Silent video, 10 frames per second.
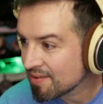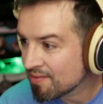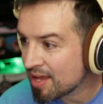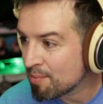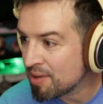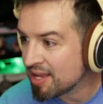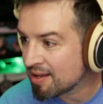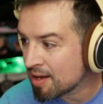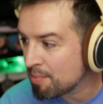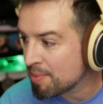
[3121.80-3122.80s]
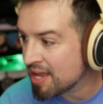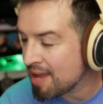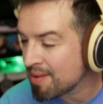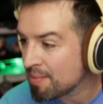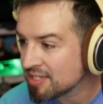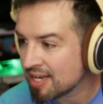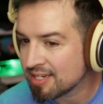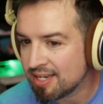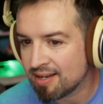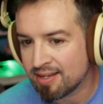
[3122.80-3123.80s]
that a big couple big game companies got
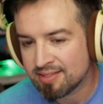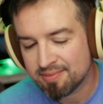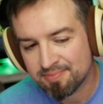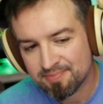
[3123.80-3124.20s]
DDoSed?